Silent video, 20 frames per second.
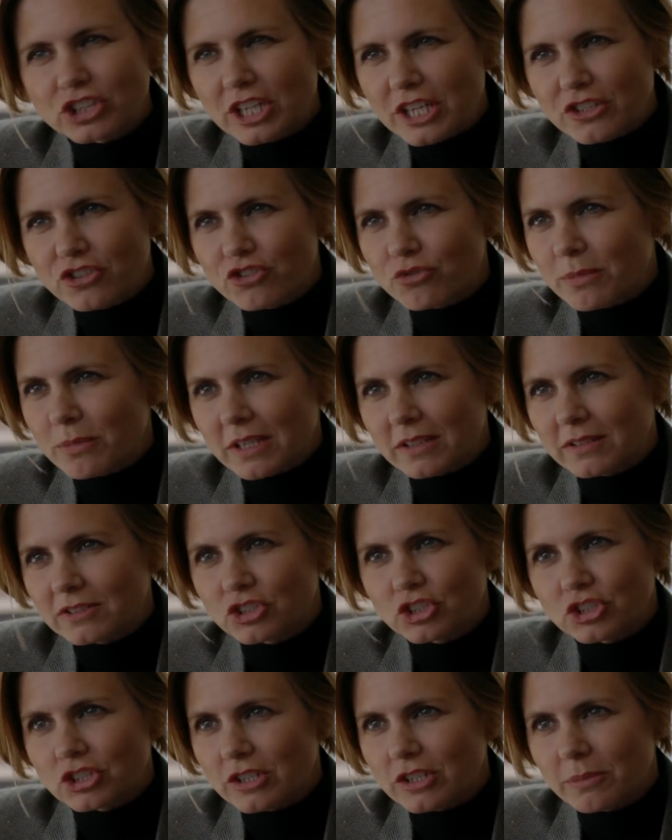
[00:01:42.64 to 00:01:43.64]
changed
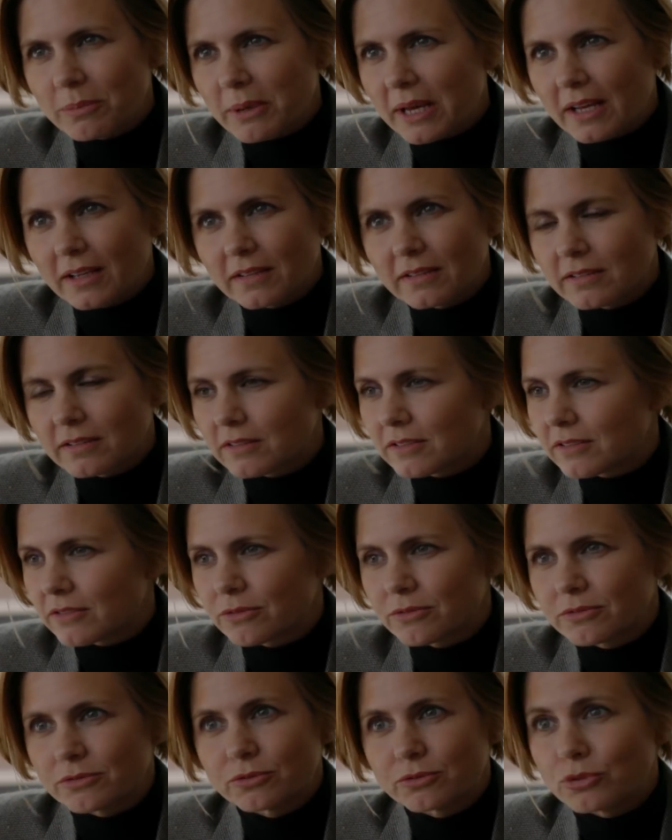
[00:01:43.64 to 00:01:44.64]
much in the past
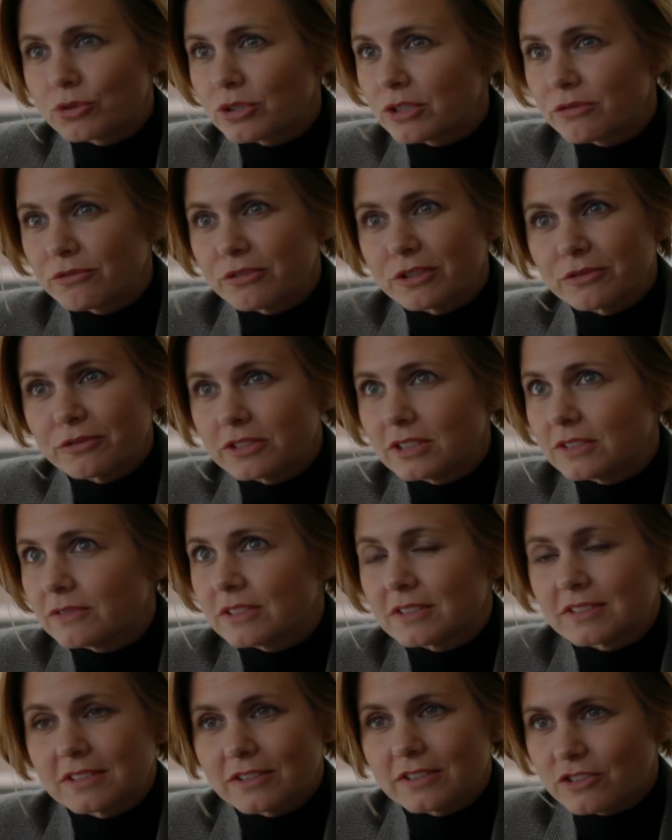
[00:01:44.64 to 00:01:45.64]
40, 50,
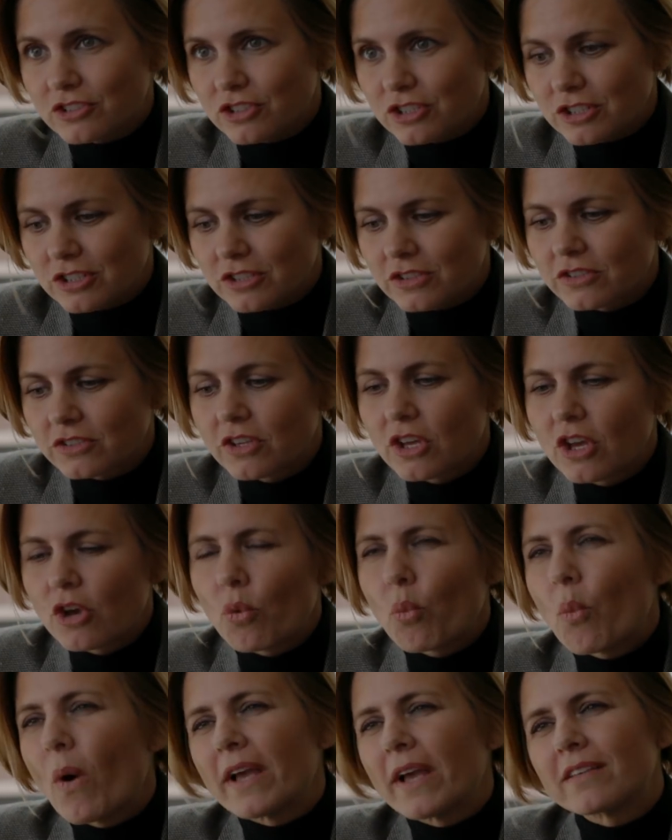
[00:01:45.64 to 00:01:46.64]
even 60 years.
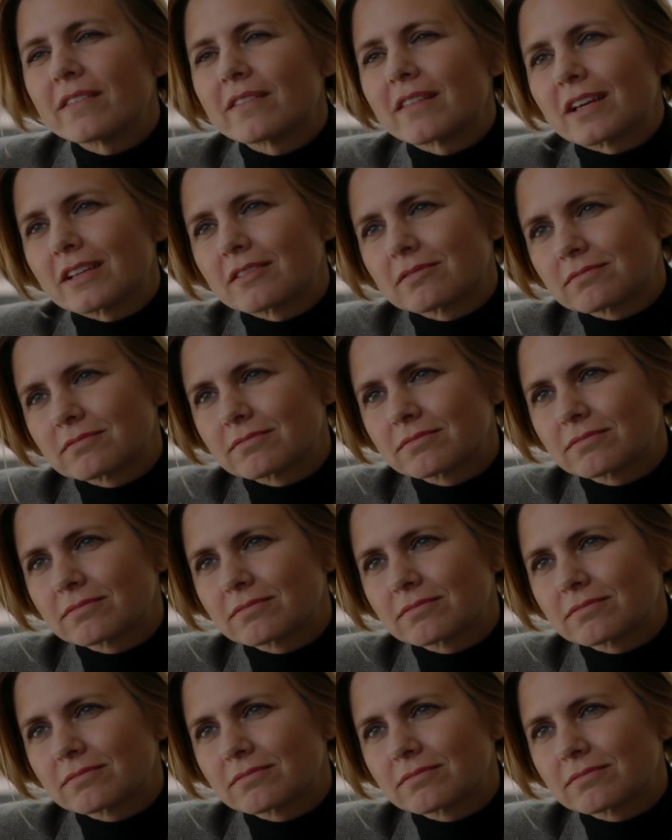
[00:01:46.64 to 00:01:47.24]
Why is that?